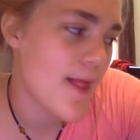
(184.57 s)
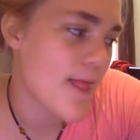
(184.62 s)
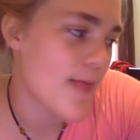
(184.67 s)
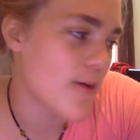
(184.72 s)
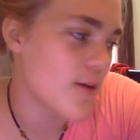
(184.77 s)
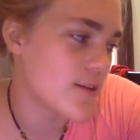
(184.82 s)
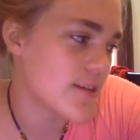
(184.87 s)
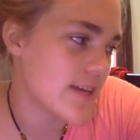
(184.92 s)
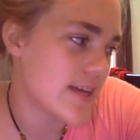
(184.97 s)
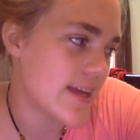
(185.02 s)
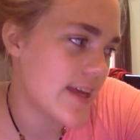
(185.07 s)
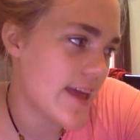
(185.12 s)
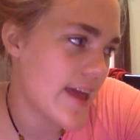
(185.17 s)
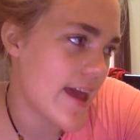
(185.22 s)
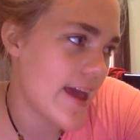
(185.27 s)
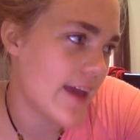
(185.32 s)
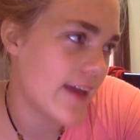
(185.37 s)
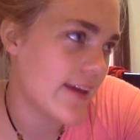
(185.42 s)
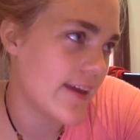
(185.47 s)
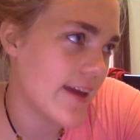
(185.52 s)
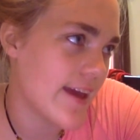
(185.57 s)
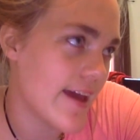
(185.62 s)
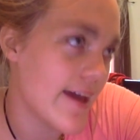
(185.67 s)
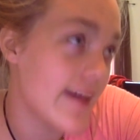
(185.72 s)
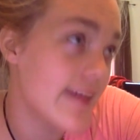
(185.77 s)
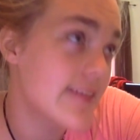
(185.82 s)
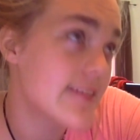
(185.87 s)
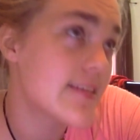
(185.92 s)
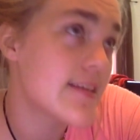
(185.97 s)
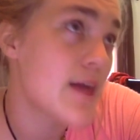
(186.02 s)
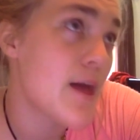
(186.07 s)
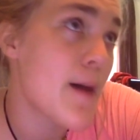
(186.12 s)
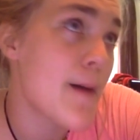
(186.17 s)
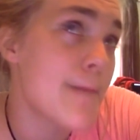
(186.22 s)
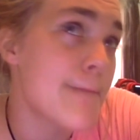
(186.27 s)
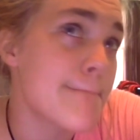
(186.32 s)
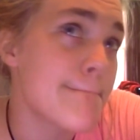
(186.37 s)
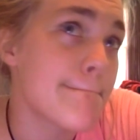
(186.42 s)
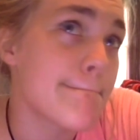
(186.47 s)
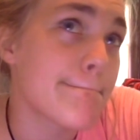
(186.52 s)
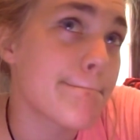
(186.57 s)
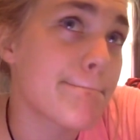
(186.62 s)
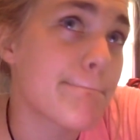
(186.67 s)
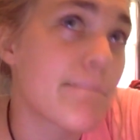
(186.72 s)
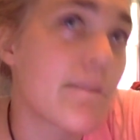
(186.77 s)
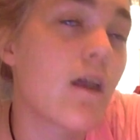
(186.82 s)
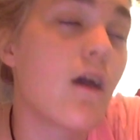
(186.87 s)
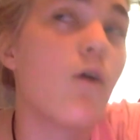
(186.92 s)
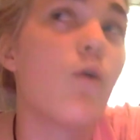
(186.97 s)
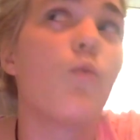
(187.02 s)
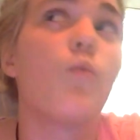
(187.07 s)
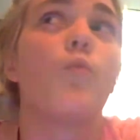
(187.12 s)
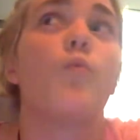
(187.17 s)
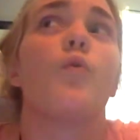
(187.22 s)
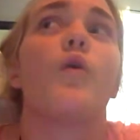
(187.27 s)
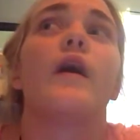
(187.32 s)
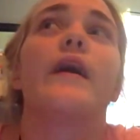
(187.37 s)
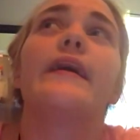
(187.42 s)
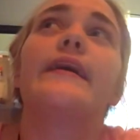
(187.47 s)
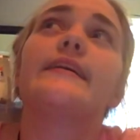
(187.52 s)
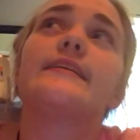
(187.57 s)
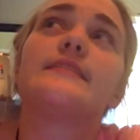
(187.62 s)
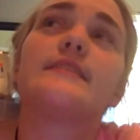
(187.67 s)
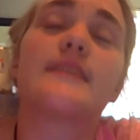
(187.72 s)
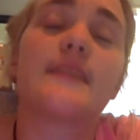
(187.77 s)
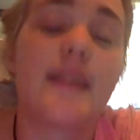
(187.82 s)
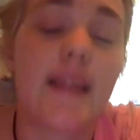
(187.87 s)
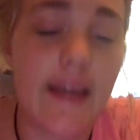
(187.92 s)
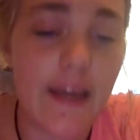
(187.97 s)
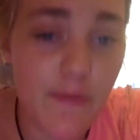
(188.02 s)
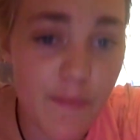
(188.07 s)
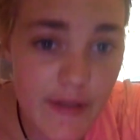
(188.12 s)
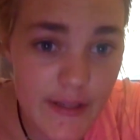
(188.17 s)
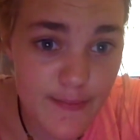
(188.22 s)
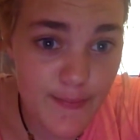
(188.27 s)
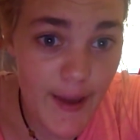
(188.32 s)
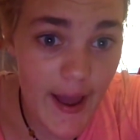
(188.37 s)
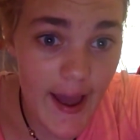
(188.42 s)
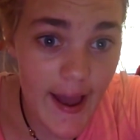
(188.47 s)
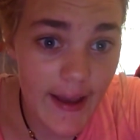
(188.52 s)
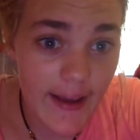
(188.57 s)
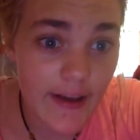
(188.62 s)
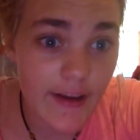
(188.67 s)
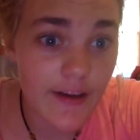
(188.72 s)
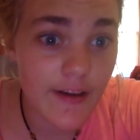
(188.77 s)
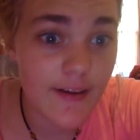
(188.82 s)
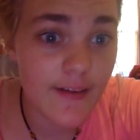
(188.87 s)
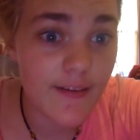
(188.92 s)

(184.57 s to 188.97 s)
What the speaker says: I was like, heck yes. What? Liam is back.